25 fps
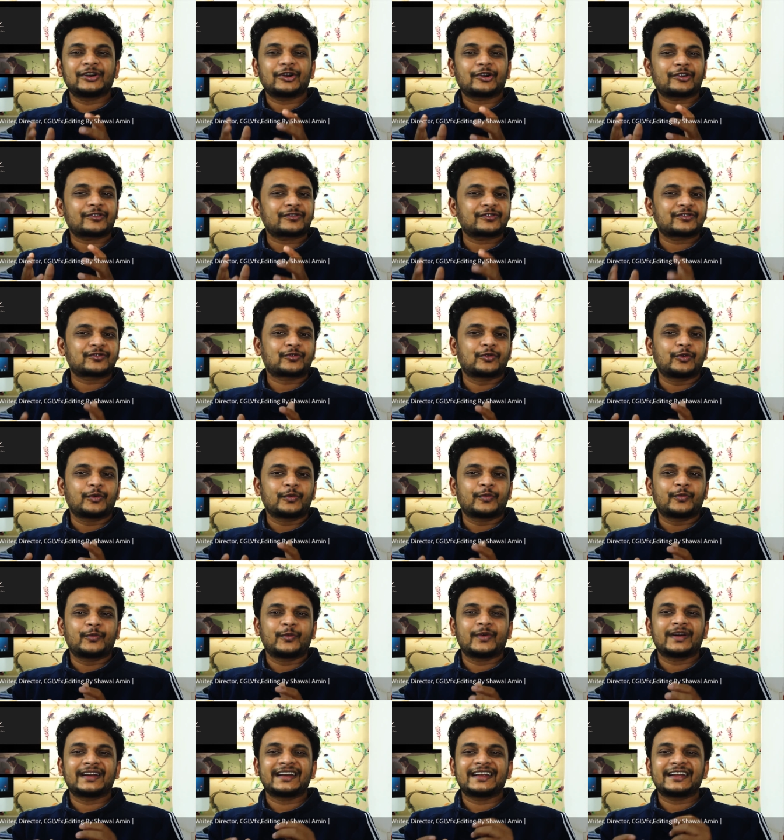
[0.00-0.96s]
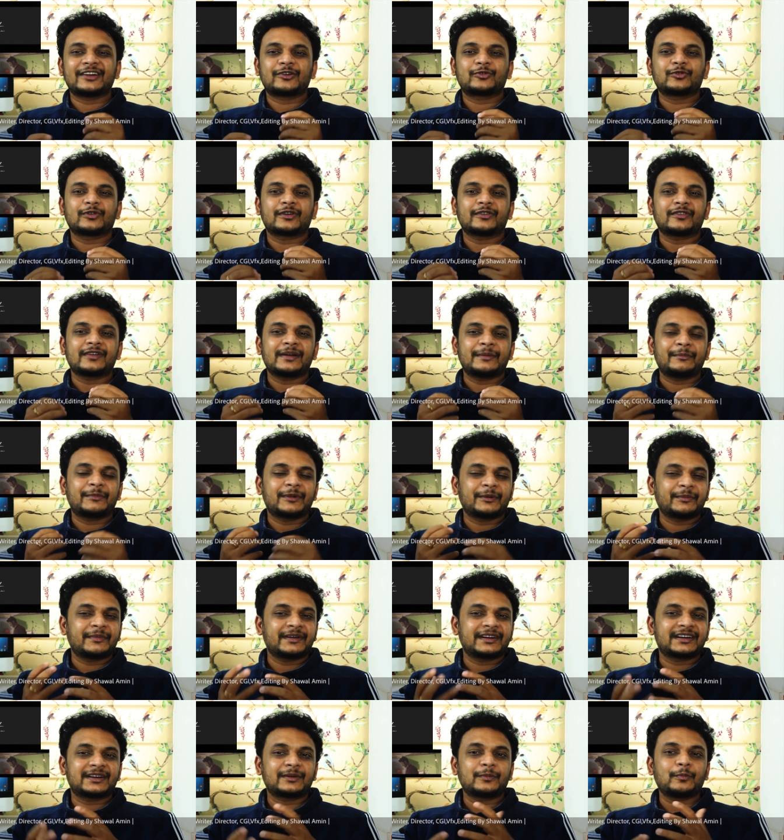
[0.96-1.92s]
a lot of scope where he could have
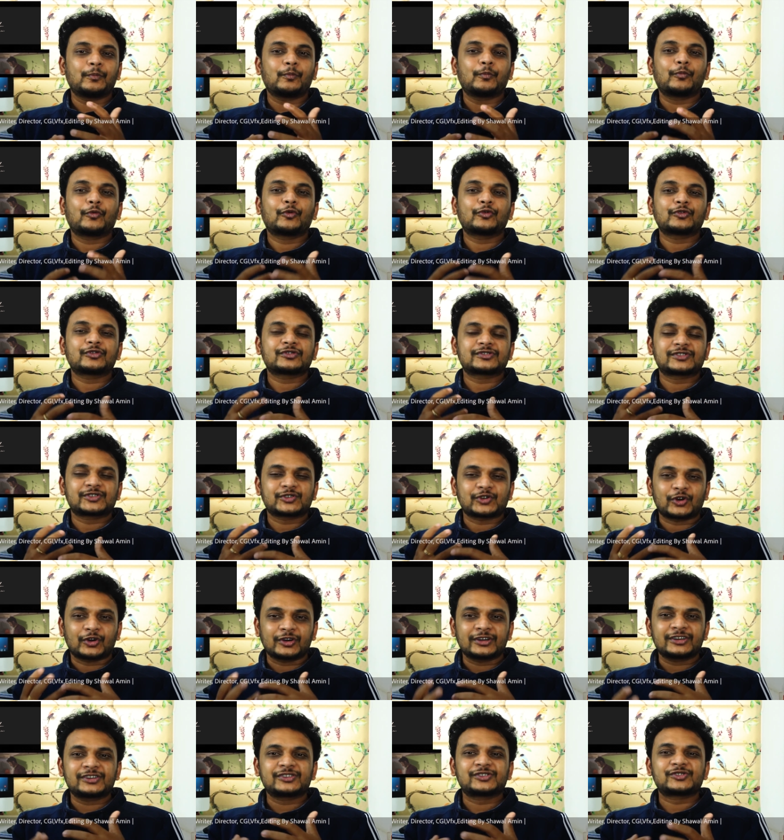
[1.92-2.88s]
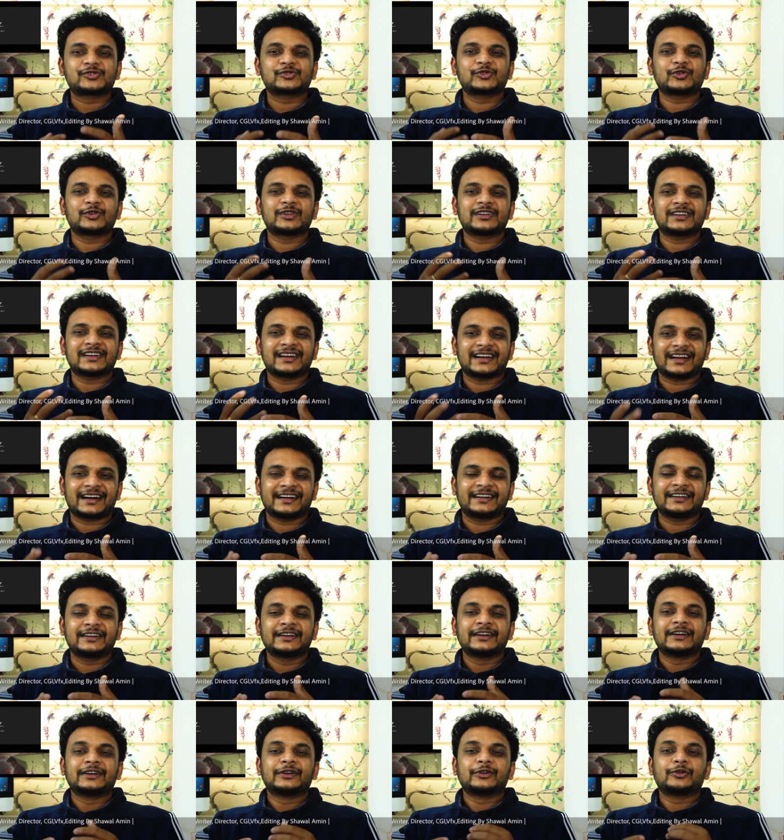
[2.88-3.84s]
implemented more solid
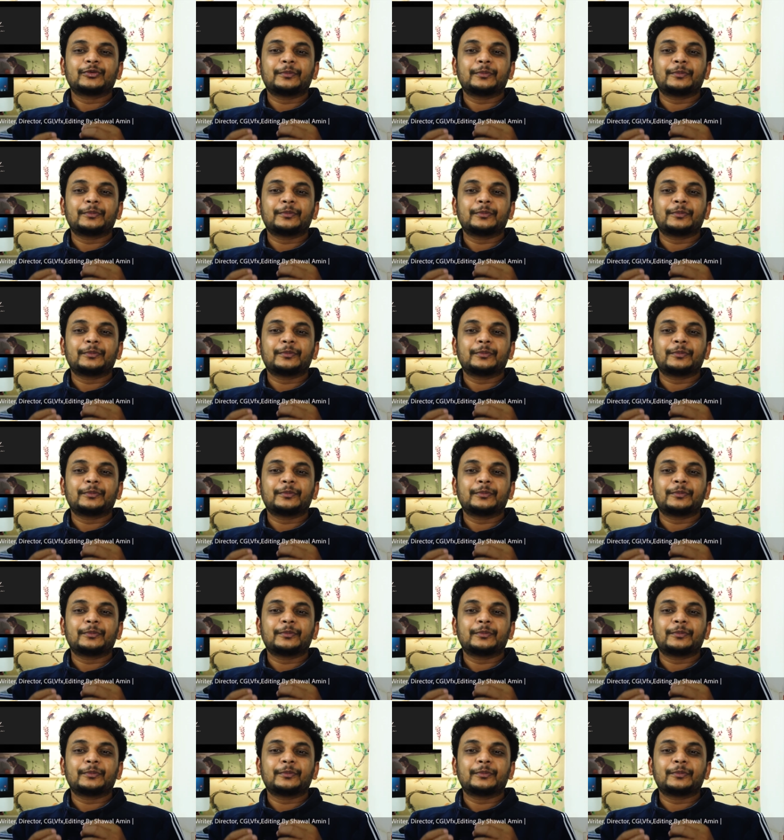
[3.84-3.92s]
storyline